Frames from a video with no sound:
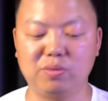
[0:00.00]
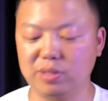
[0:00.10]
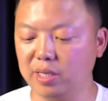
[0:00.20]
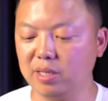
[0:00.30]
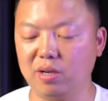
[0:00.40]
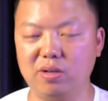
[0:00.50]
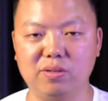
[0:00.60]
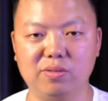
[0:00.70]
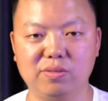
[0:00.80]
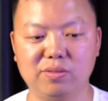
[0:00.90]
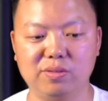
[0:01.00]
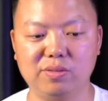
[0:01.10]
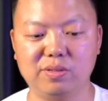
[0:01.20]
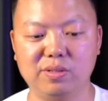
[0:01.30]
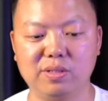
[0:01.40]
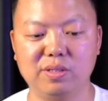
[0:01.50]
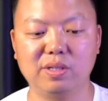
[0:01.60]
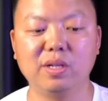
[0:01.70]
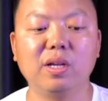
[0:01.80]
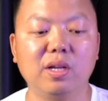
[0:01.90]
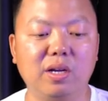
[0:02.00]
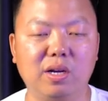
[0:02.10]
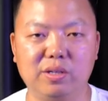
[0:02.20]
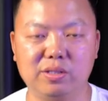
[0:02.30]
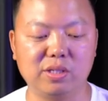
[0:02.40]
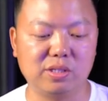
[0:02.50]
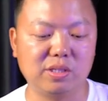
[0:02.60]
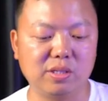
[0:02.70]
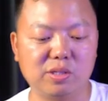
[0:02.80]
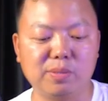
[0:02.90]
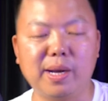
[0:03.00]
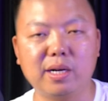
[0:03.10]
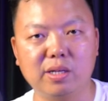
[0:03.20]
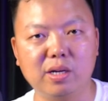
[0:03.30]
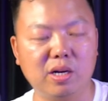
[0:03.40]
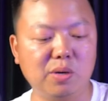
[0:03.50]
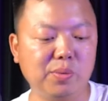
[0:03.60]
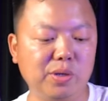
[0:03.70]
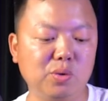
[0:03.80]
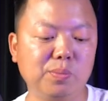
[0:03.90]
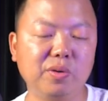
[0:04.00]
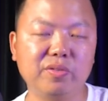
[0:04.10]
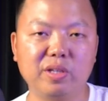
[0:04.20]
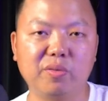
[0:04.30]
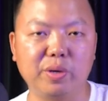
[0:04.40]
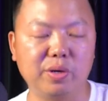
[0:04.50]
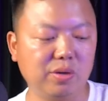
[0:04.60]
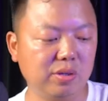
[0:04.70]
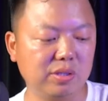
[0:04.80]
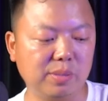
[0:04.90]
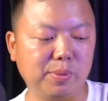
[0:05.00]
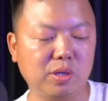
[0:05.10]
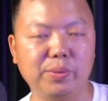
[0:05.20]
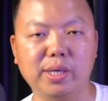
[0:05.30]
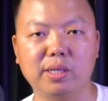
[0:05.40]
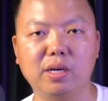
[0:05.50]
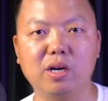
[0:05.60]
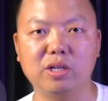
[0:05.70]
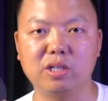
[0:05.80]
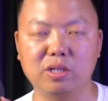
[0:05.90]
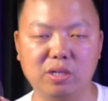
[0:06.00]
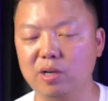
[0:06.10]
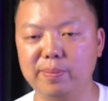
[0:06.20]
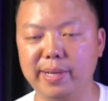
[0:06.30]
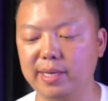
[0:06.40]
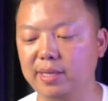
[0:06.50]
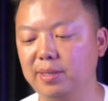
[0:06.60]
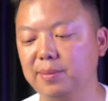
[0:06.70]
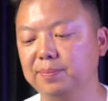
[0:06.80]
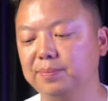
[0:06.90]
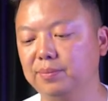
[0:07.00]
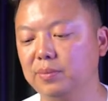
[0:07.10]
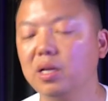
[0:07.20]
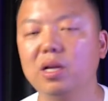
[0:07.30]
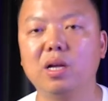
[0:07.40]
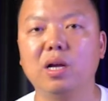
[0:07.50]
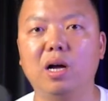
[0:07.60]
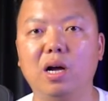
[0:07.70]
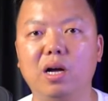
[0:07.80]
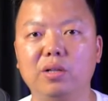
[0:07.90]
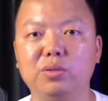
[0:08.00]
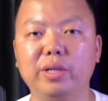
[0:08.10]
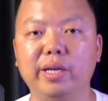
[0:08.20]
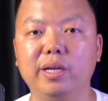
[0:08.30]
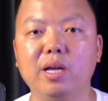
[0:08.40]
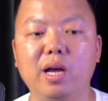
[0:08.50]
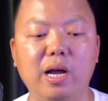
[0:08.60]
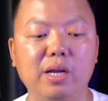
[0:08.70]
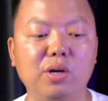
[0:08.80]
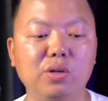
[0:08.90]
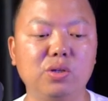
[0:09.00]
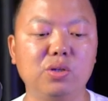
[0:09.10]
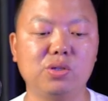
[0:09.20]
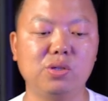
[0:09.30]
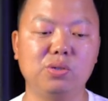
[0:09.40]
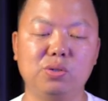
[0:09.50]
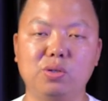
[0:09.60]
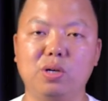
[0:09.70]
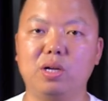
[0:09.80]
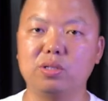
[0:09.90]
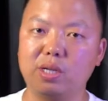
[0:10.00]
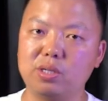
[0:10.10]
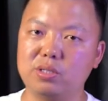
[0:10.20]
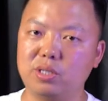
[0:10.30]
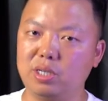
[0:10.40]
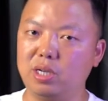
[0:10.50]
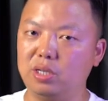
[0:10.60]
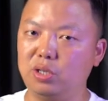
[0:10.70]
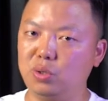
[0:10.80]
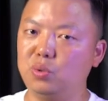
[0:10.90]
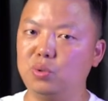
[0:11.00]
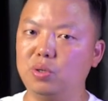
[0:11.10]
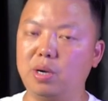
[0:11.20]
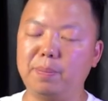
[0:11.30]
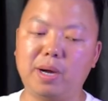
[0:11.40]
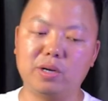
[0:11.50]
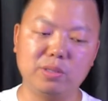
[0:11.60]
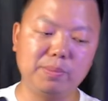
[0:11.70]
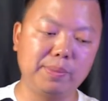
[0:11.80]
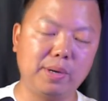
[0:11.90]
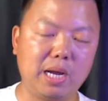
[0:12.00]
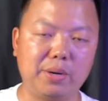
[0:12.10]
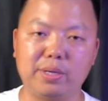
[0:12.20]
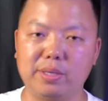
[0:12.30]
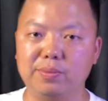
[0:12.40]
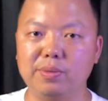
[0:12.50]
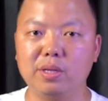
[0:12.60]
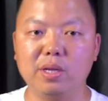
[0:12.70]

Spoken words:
Turn it on. It's a smart turn on. When you move the wheel, the board will turn on it automatically. Today, I'm going to show you something new about the Meepo Hurricane.